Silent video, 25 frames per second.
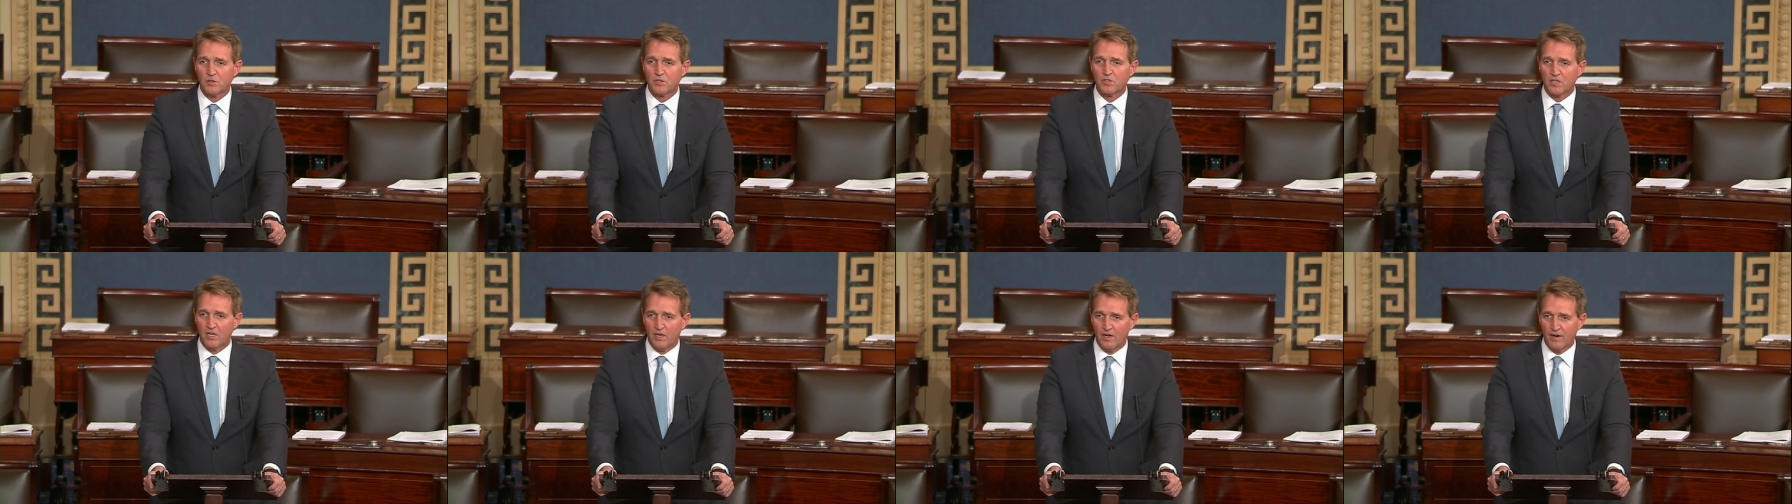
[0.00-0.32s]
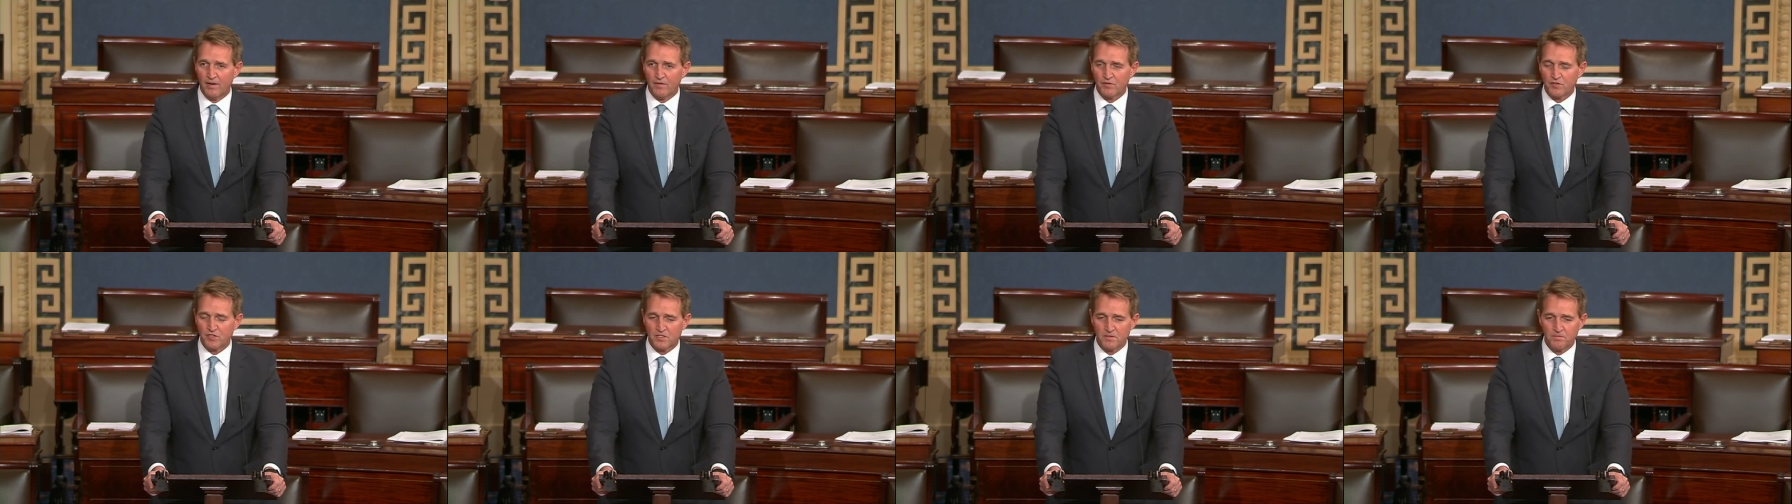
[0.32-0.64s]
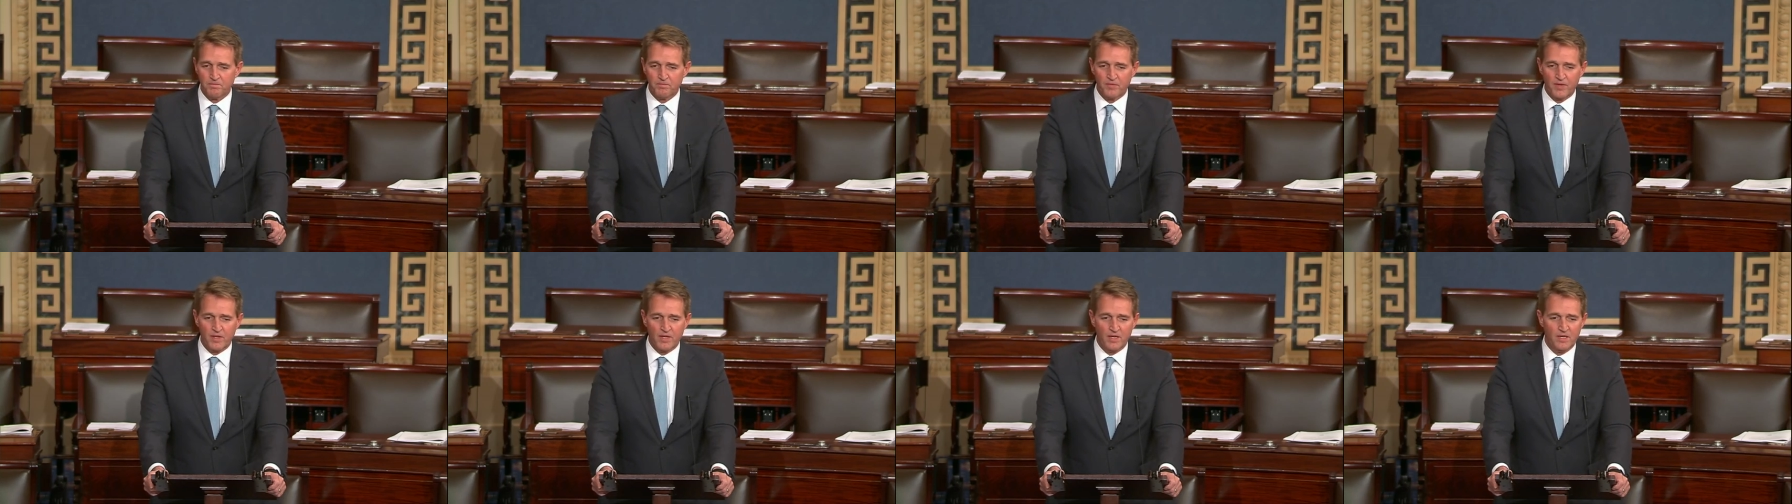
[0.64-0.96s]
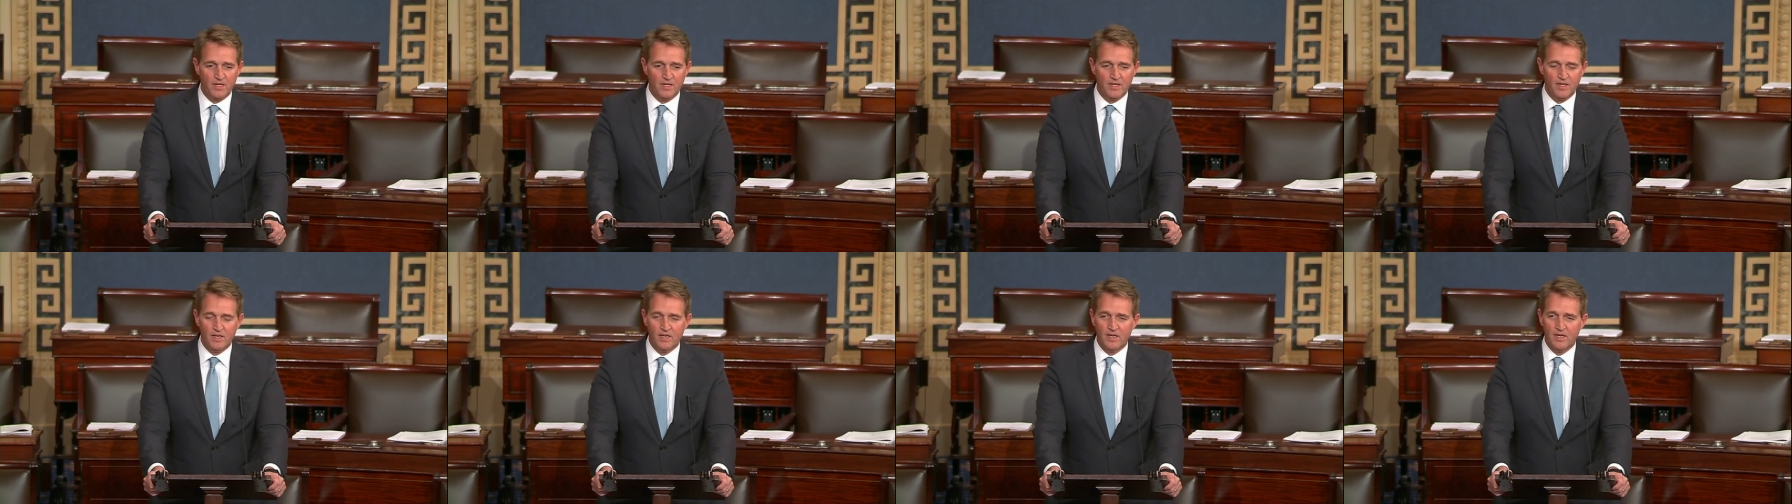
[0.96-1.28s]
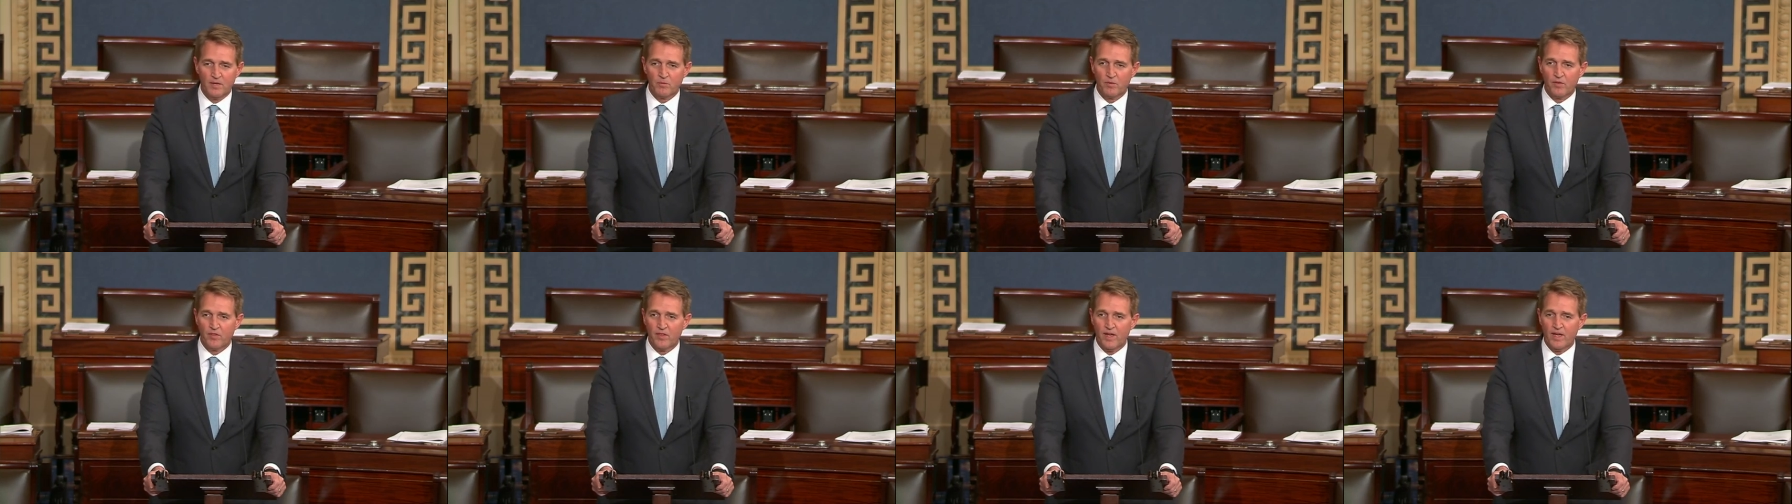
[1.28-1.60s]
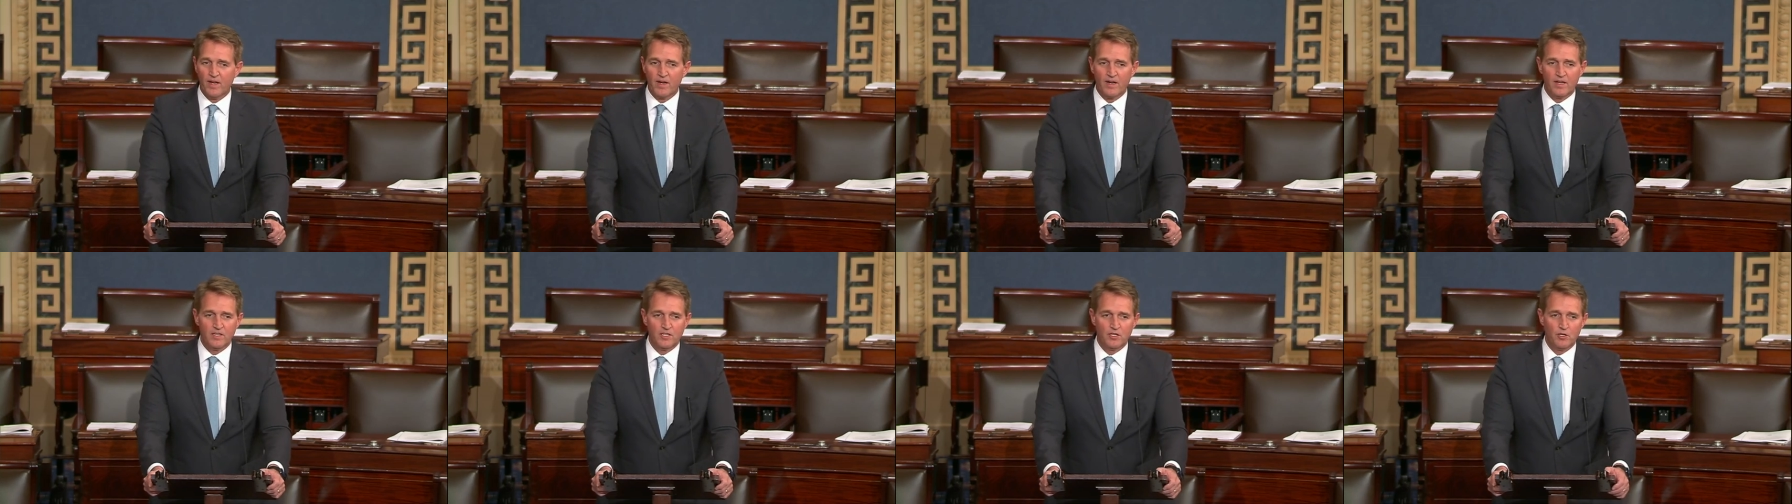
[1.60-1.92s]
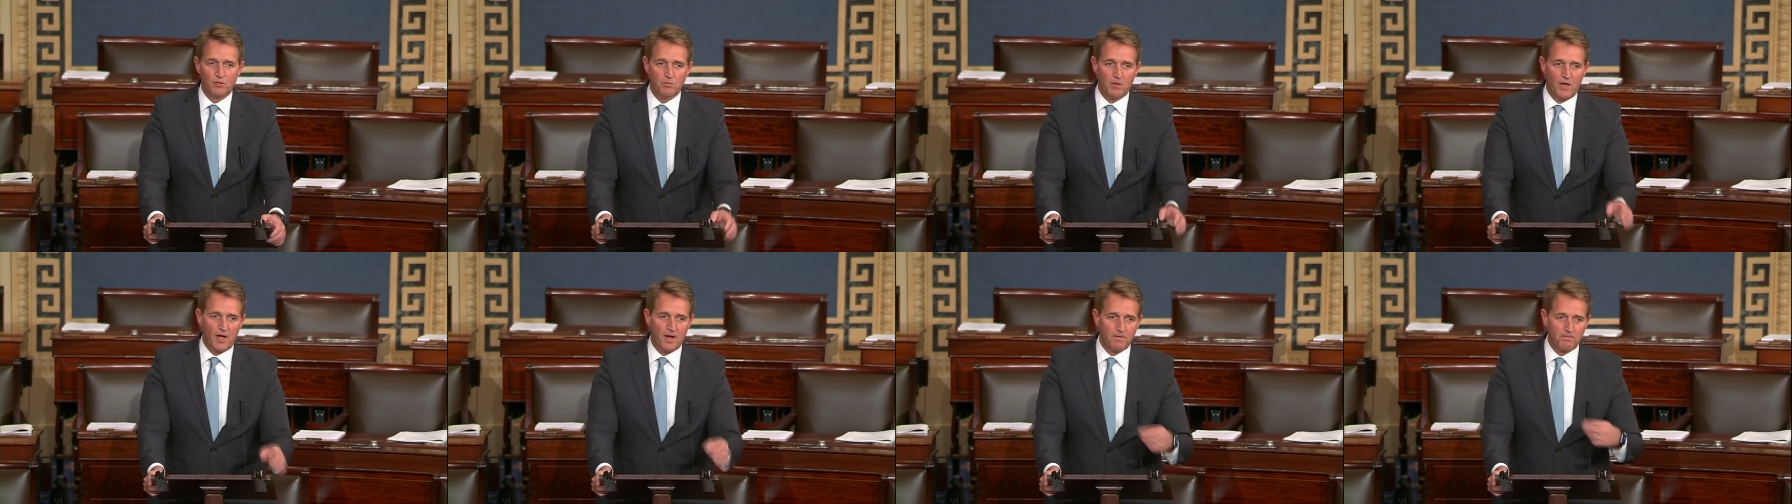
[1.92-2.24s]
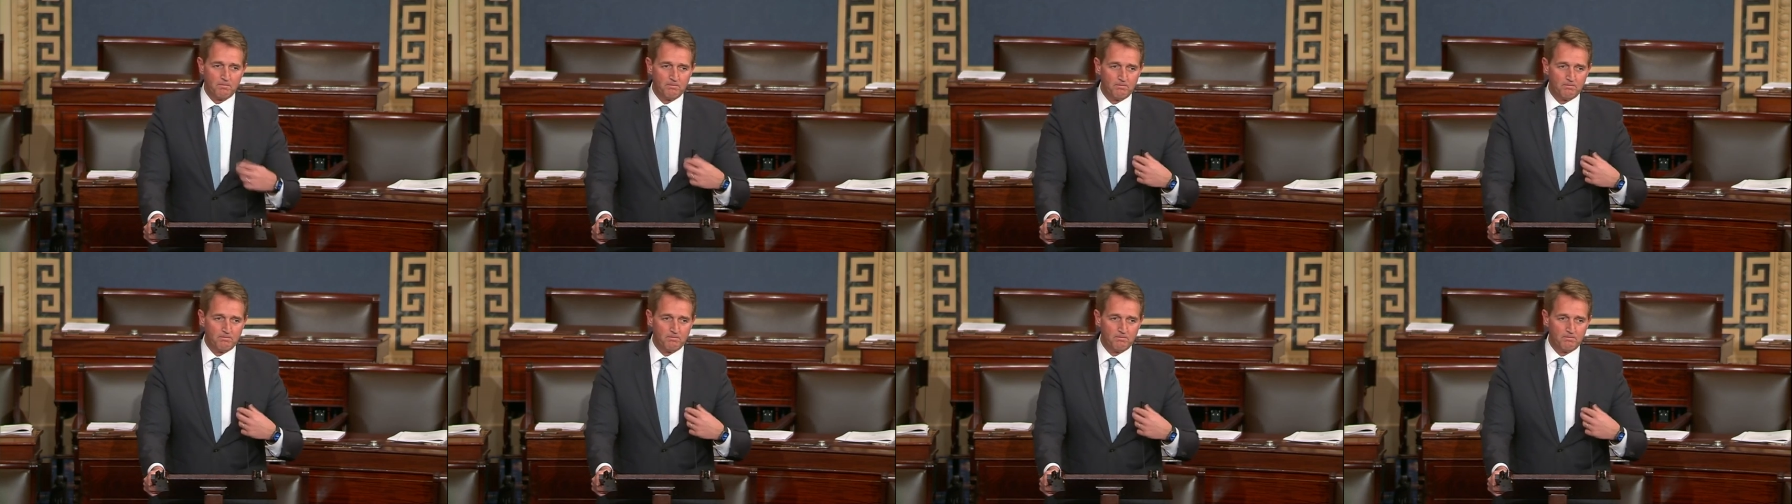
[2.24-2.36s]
tariffs. And with that, I yield back.